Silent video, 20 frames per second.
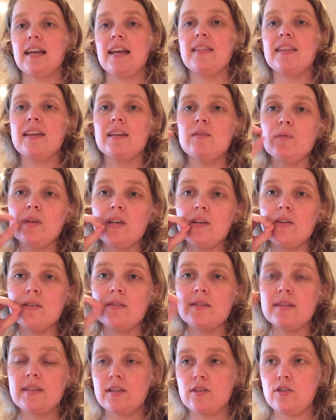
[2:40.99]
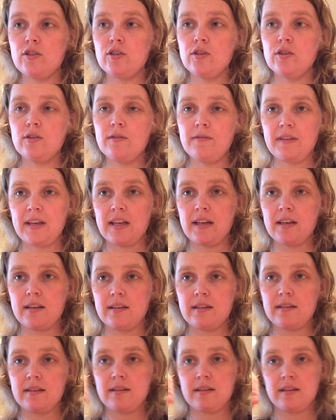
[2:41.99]
and then we use this two
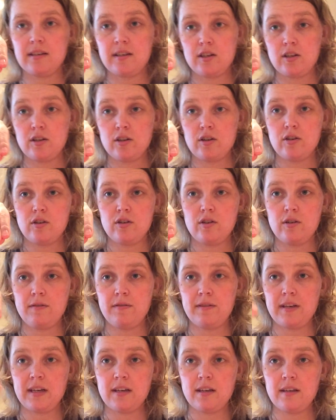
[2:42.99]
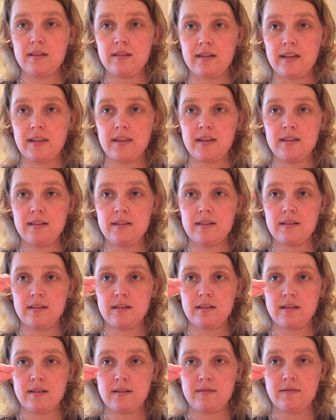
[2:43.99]
fingers like this.
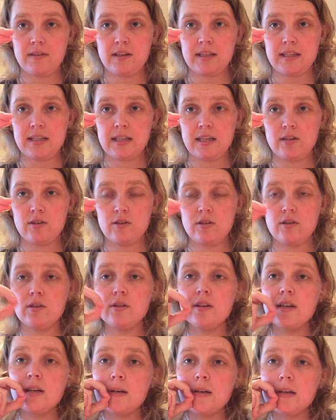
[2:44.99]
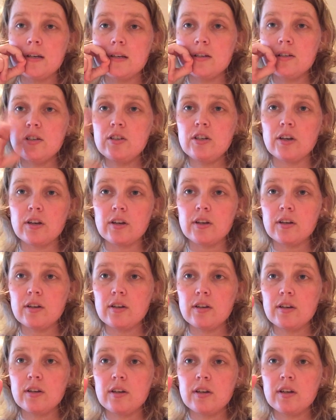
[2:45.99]
You can see it too. D,
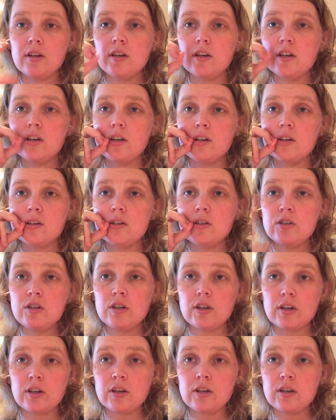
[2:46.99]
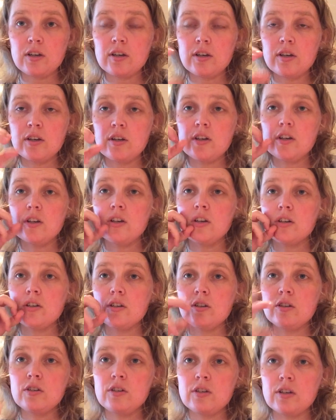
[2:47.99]
D,
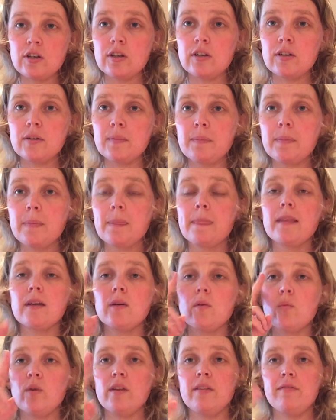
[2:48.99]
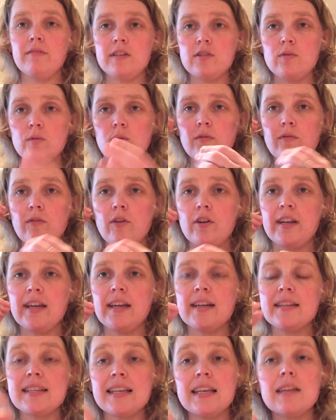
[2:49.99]
D. With visual
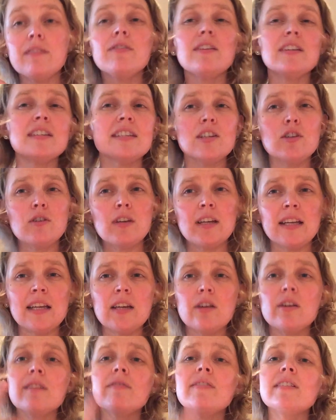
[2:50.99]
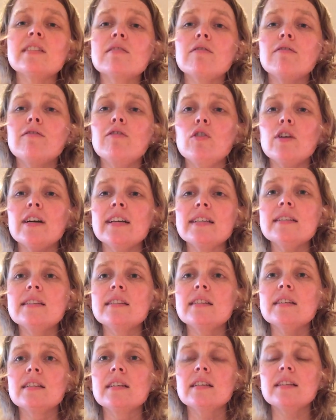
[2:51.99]
phonics, you can hear, if it's a
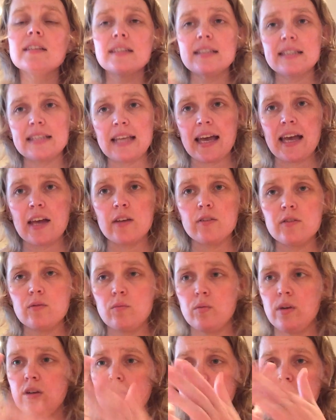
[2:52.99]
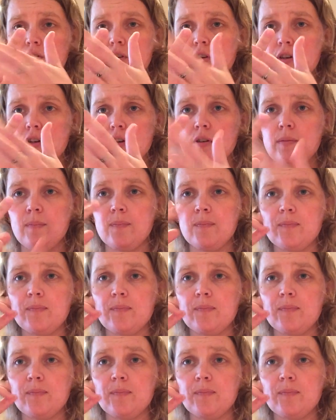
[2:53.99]
voiced sound, we use 2.